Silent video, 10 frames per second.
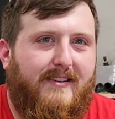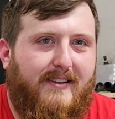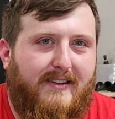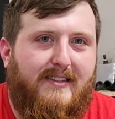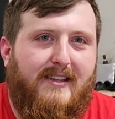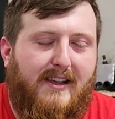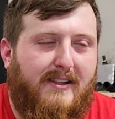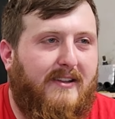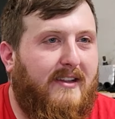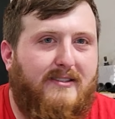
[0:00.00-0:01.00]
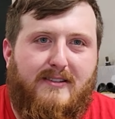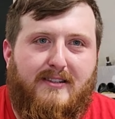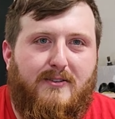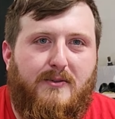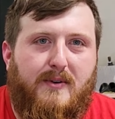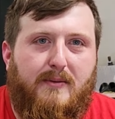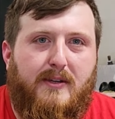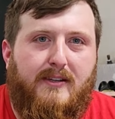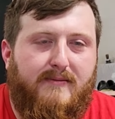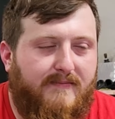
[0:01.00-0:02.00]
yeah, exactly. That's the only way to
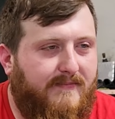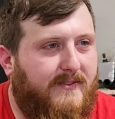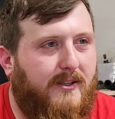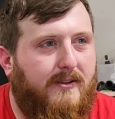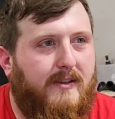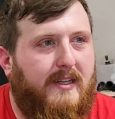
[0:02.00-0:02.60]
be. So,